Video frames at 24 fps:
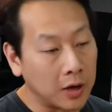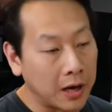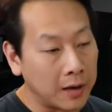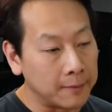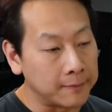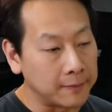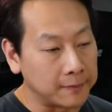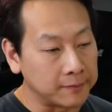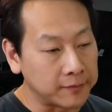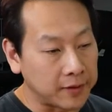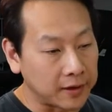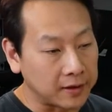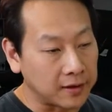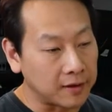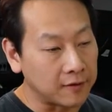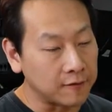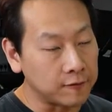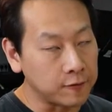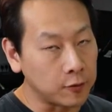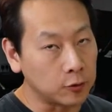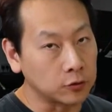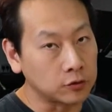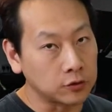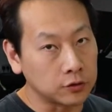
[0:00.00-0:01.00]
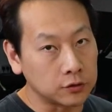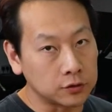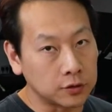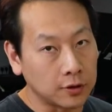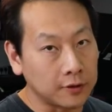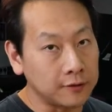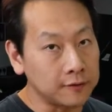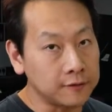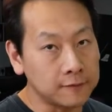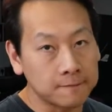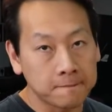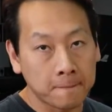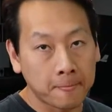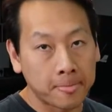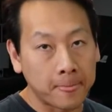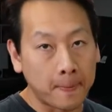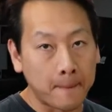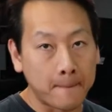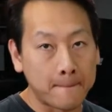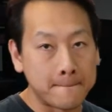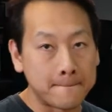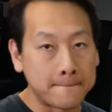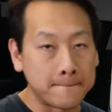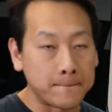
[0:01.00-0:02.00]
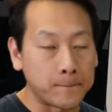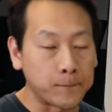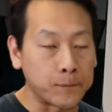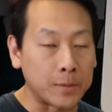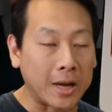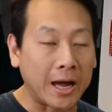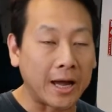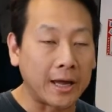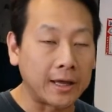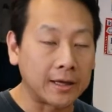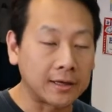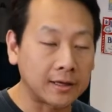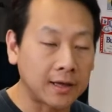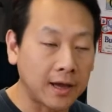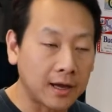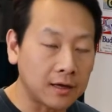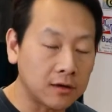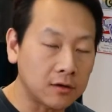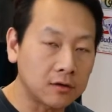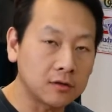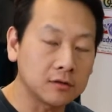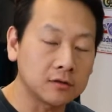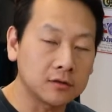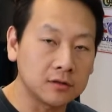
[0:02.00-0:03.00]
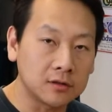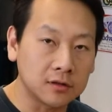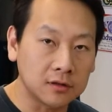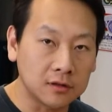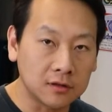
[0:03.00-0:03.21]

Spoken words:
I'm taking photos of. My Canon